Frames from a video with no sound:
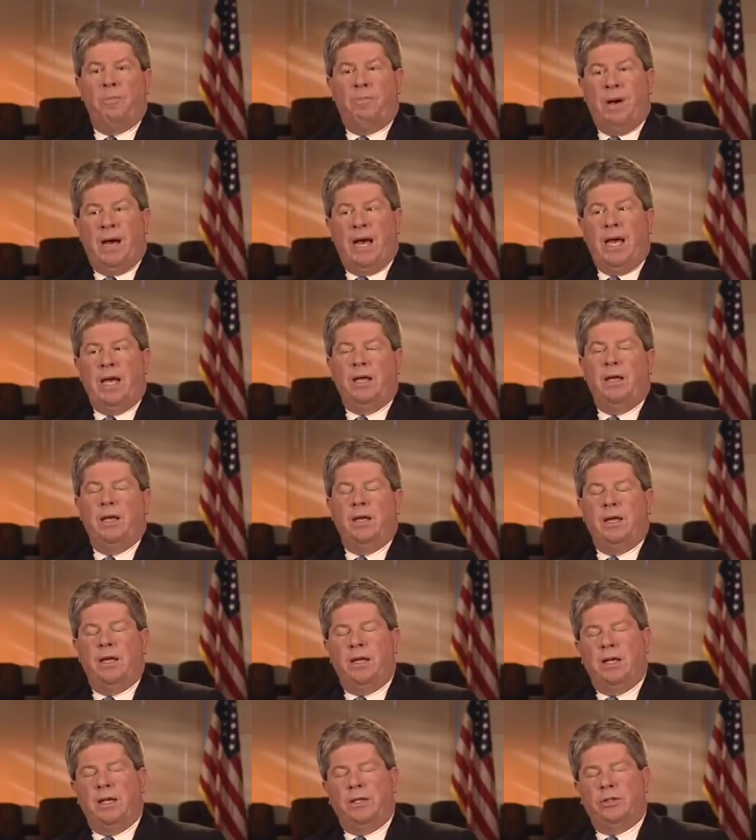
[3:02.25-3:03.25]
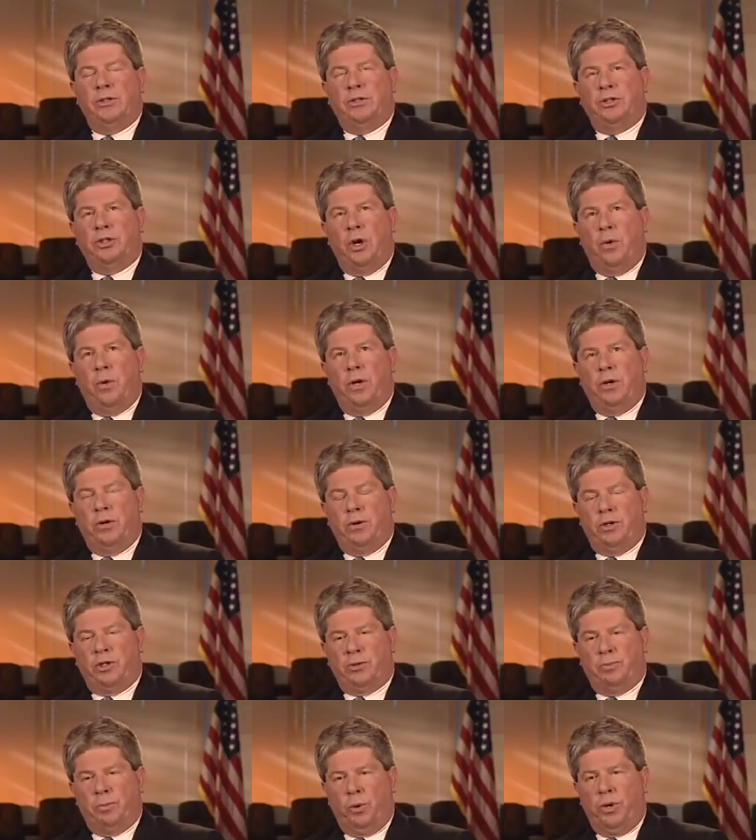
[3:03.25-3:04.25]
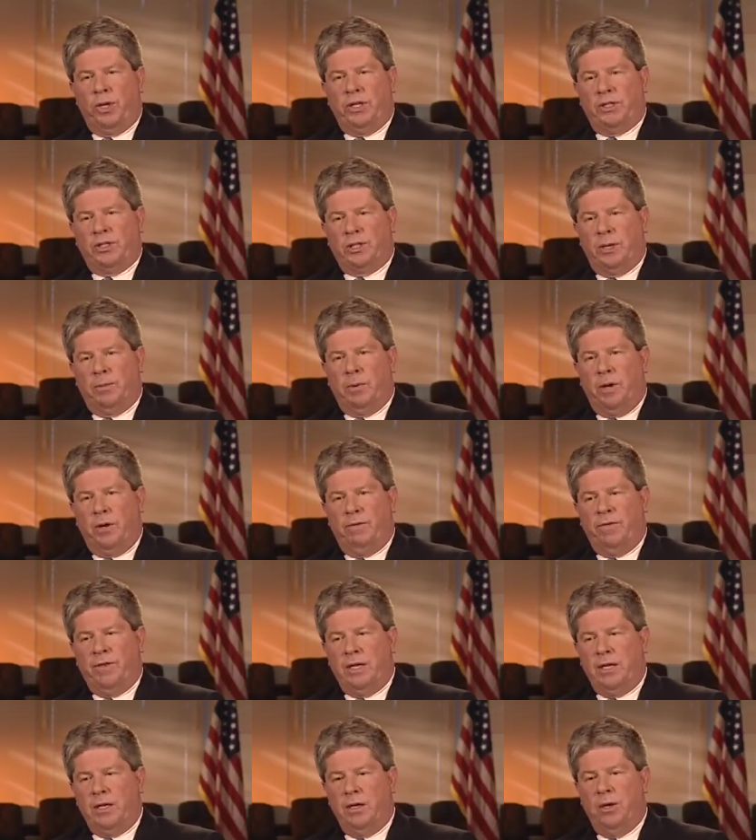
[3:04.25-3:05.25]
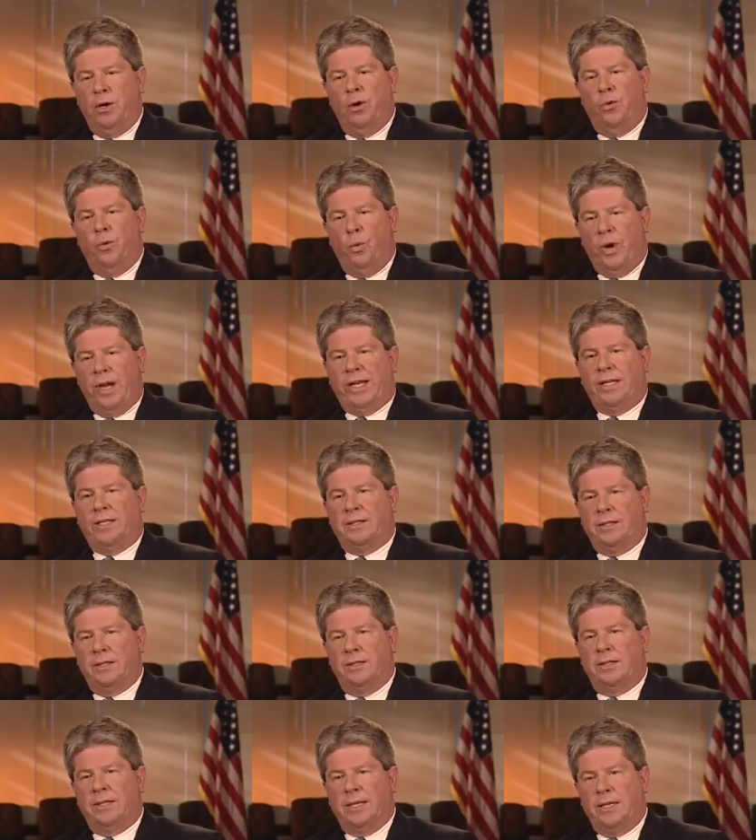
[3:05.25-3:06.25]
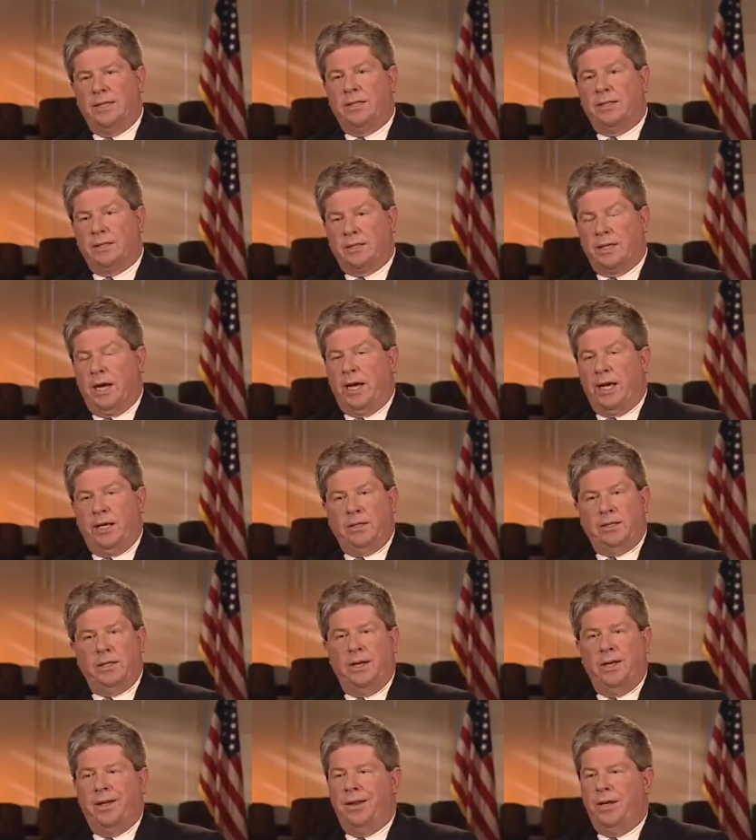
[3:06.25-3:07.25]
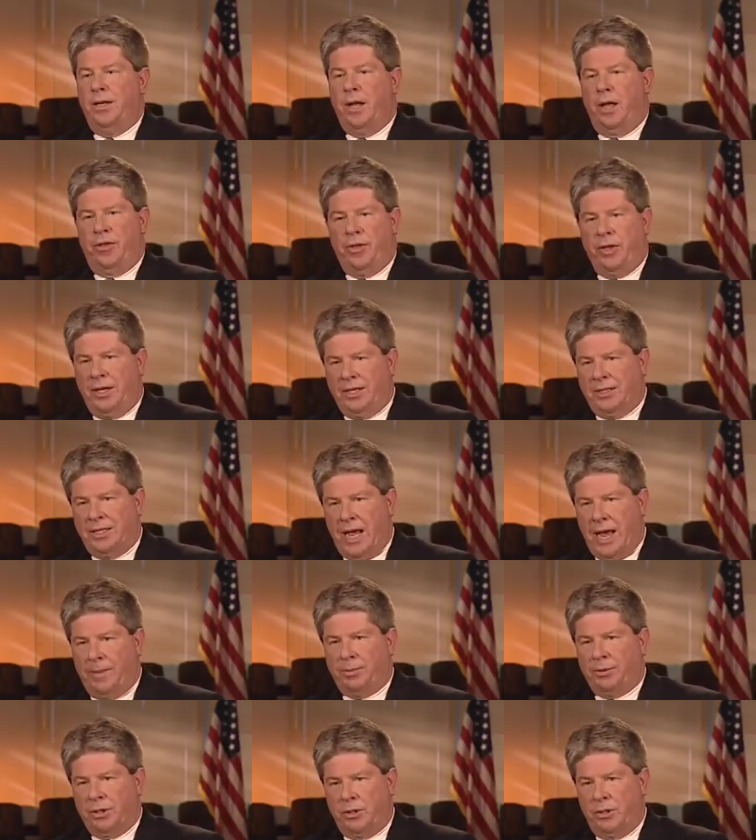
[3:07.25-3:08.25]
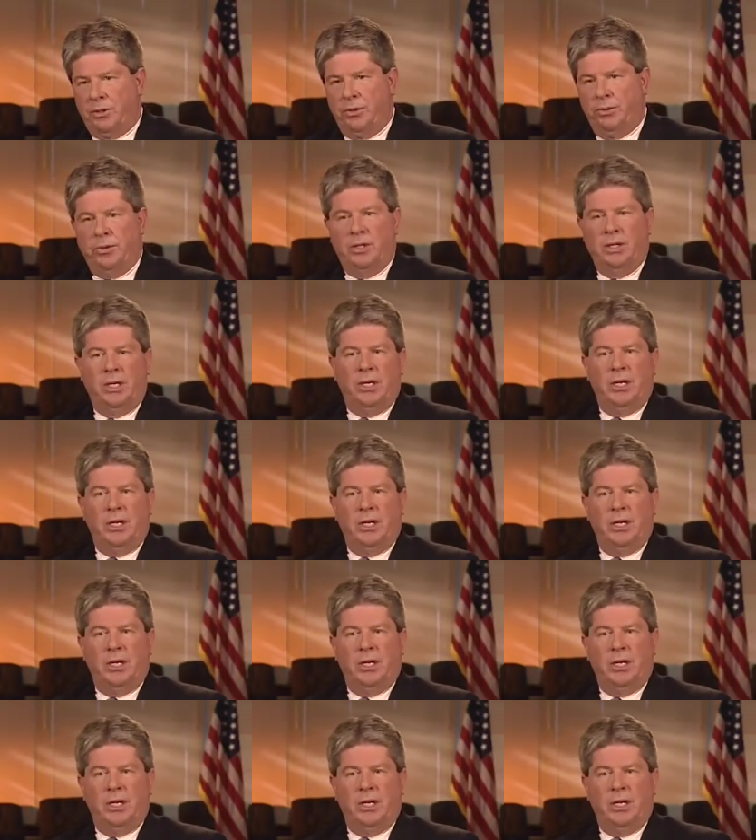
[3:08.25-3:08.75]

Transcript: by showing or exploiting some of the weaknesses in the science. Nothing is absolute.